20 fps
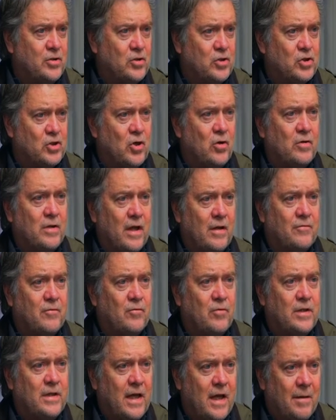your show. They have to
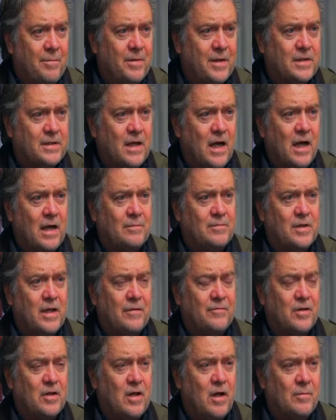read the Epoch Times. They have
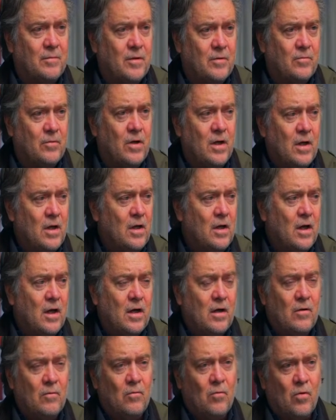to come to
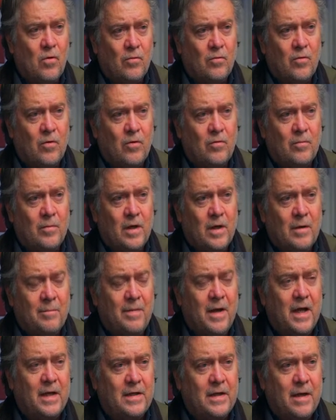War Room
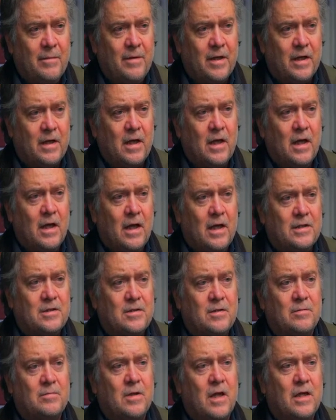Pandemic.
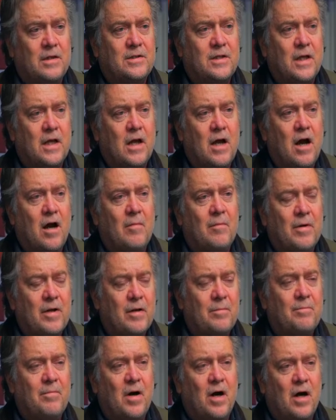It's incumbent
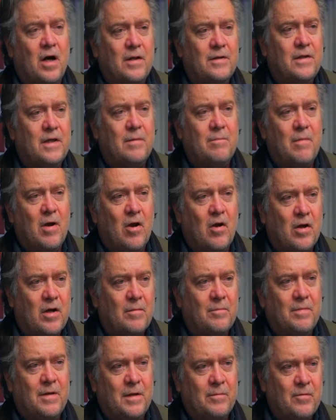upon the American
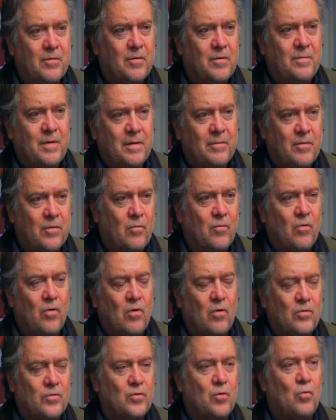people and the people of the
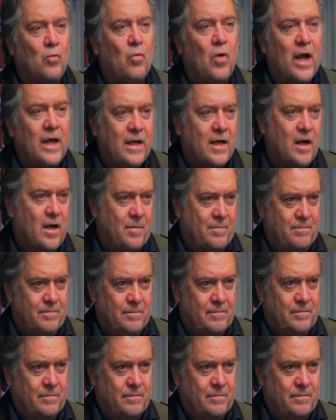world to wake up